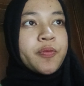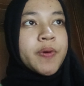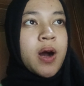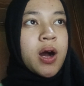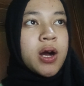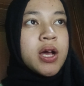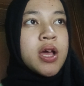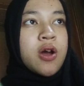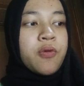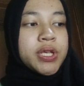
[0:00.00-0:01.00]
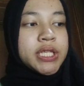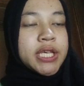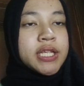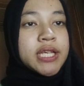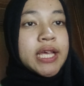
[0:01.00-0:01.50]
Pong was
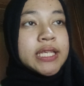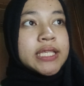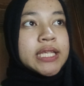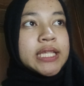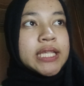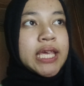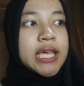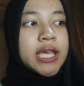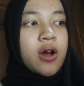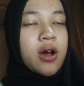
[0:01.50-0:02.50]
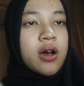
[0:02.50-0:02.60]
killed instantly